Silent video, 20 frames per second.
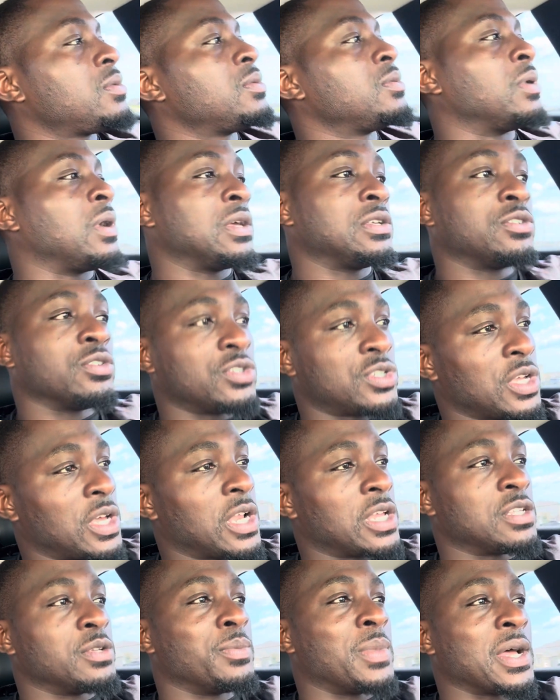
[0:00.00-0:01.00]
All right, so shout
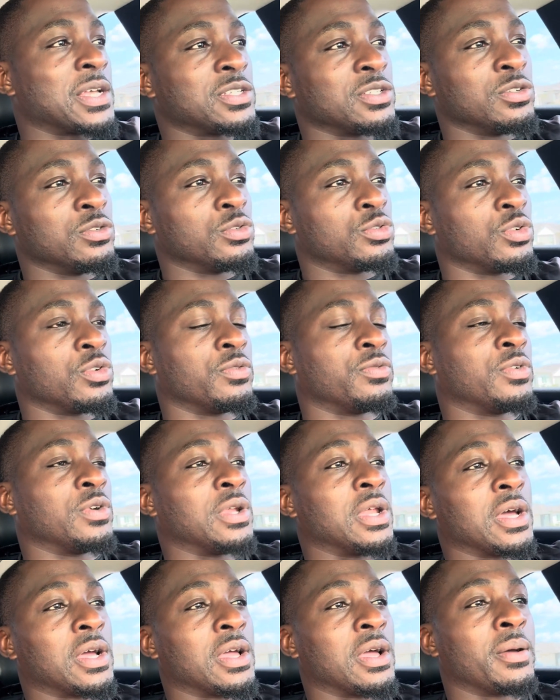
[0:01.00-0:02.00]
out to
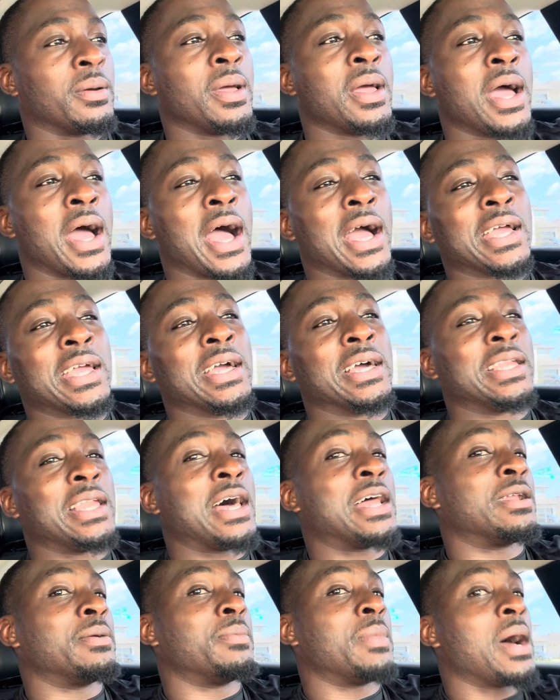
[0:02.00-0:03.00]
BoxingNews24.com. I get a
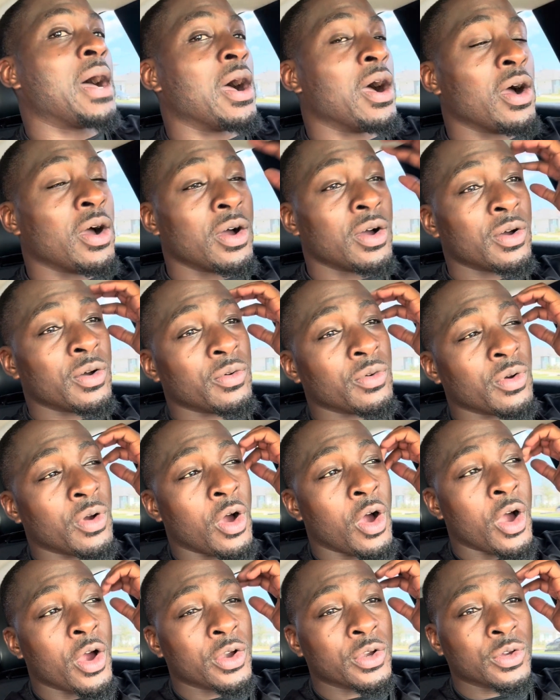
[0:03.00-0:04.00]
lot of my
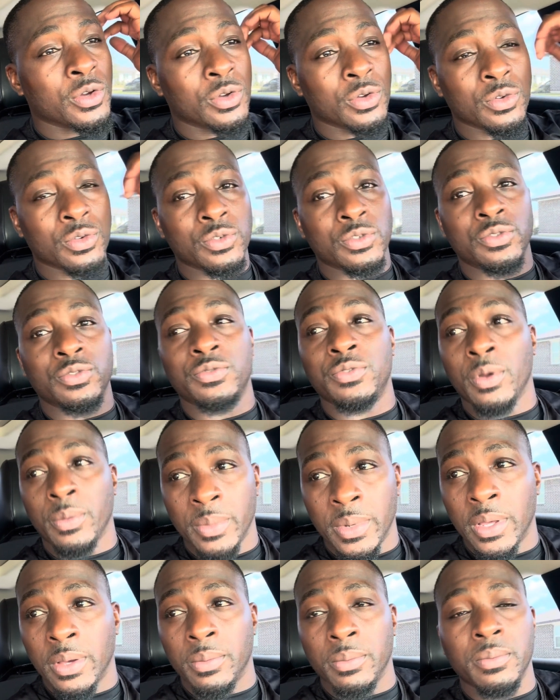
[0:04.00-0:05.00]
articles from
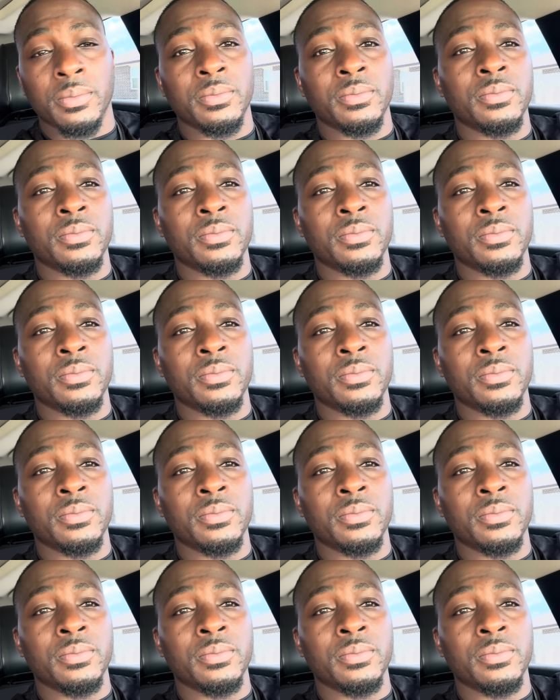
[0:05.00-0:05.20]
them.